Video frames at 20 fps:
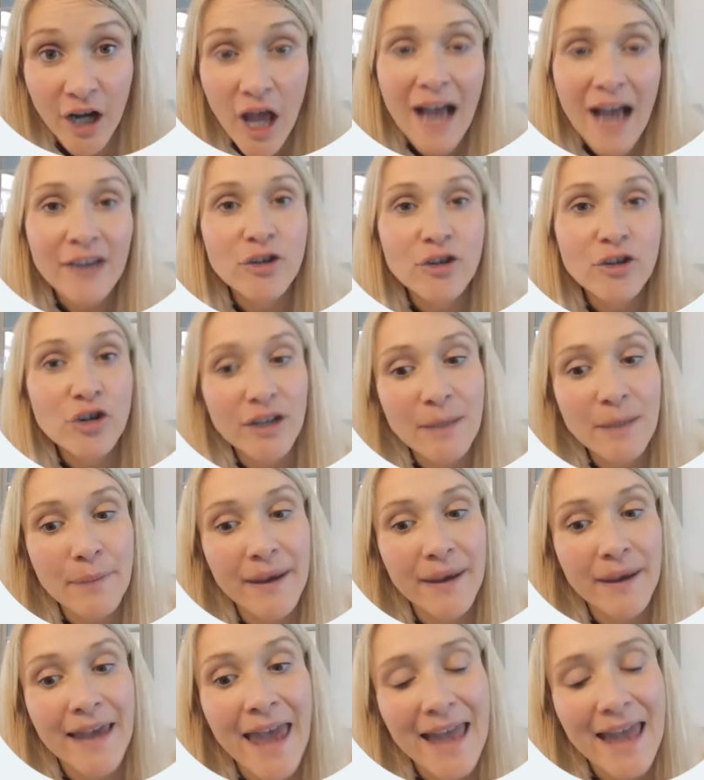and you're keeping
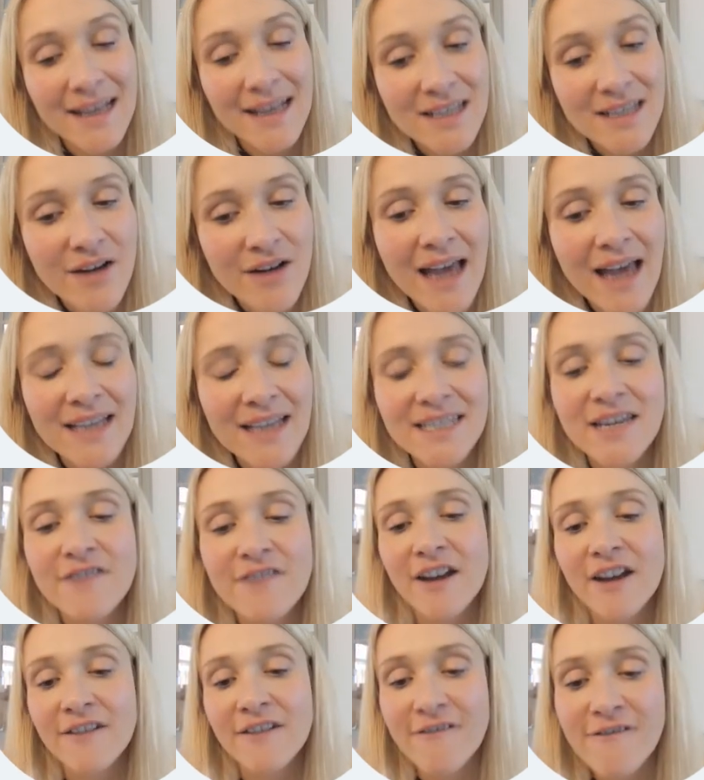it interactive
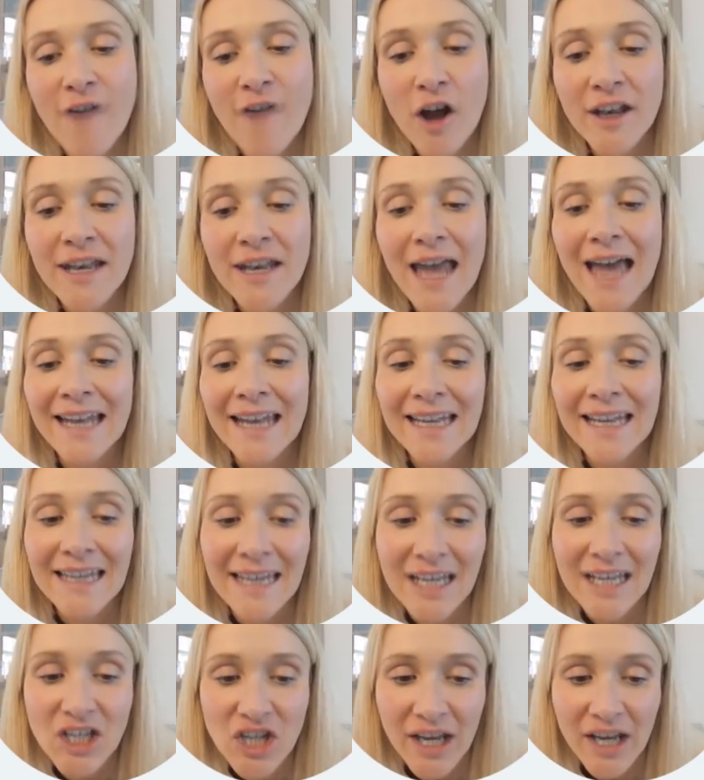and fun and
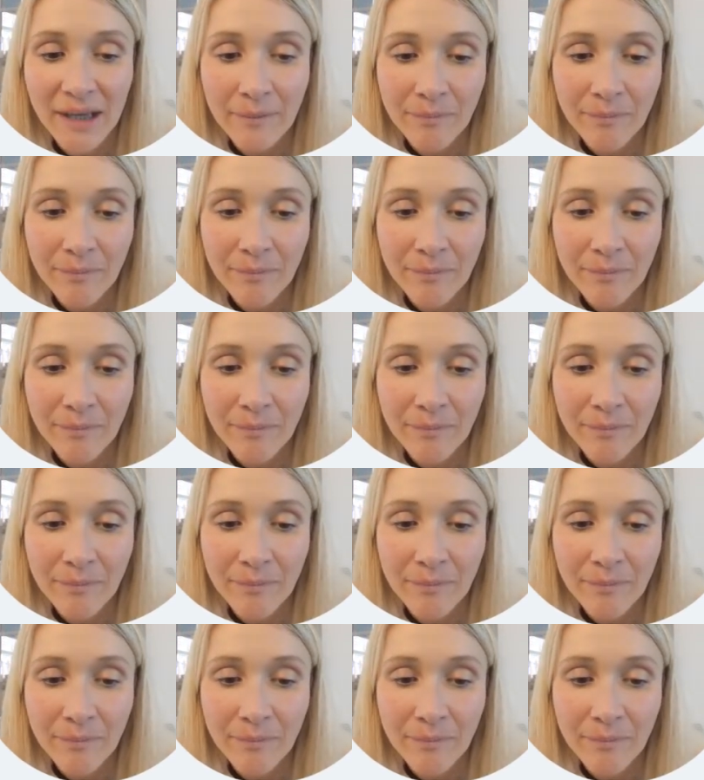engaging.